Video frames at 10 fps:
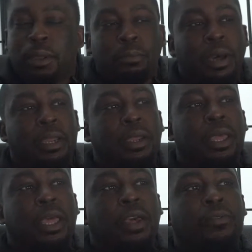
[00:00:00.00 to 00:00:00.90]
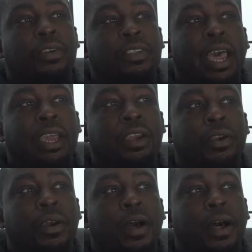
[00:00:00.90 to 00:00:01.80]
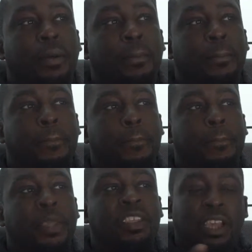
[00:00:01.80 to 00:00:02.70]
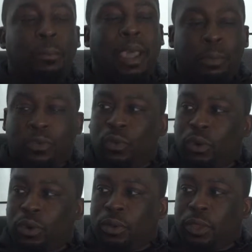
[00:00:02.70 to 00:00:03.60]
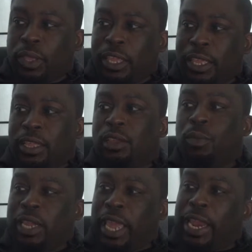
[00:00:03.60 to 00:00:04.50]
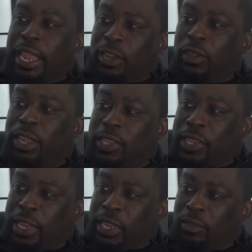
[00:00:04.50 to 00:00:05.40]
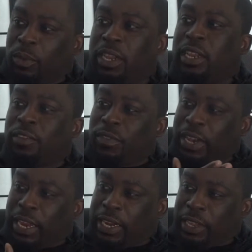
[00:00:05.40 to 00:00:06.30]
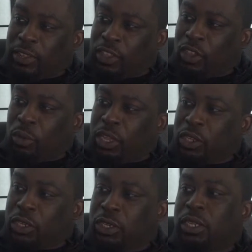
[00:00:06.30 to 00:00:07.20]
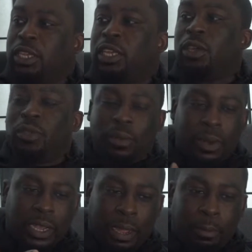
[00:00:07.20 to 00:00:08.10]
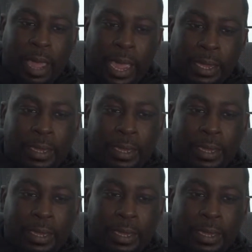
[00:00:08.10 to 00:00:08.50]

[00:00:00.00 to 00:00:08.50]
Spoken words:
But for Tiger, he's come back before. When he had that little incident with the infidelity situation, he was able to come back.